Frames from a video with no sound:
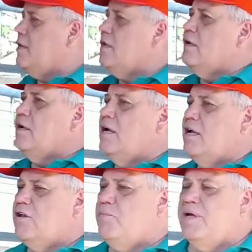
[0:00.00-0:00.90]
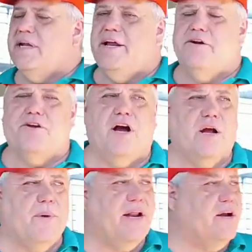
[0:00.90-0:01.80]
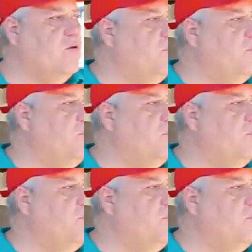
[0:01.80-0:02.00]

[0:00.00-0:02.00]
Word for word: it uh, a little bit later, talk about it